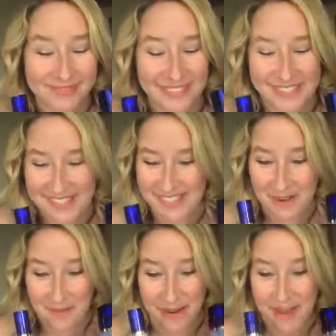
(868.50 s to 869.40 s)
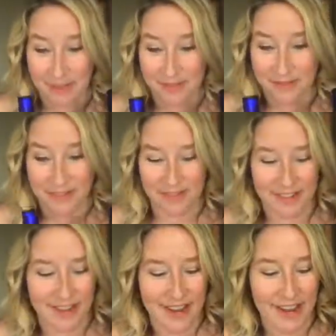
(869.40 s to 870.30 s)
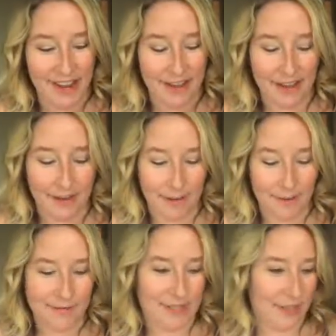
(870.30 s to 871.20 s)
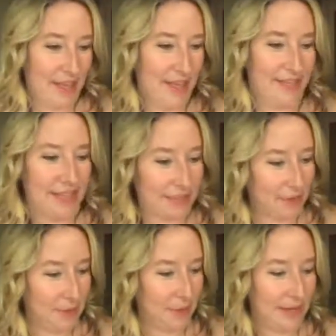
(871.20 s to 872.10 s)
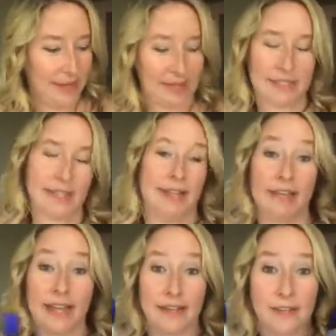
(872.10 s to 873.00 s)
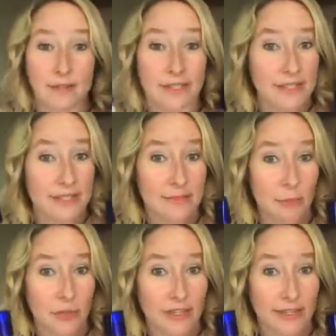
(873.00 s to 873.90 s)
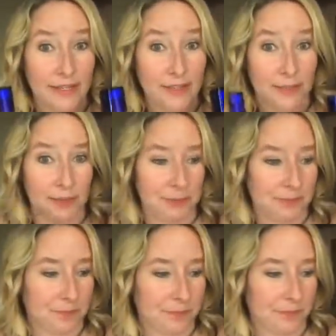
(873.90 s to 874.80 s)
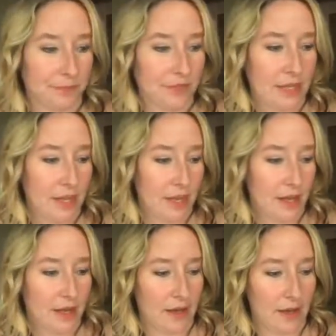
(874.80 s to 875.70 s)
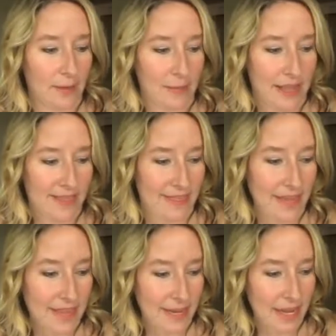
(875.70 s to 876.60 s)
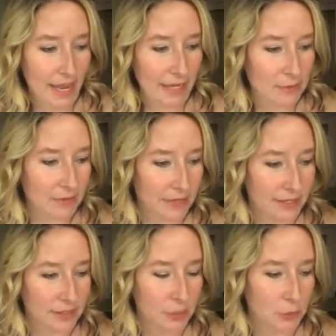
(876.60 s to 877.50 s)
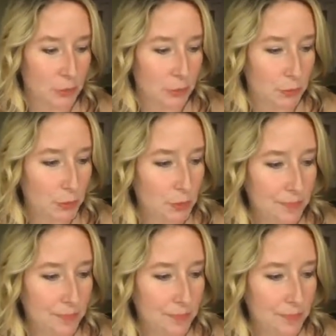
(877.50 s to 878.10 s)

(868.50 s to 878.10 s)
because they are my absolute favorite. So yeah, that's what I put on next. And again, I use this morning and night too. And then I move on to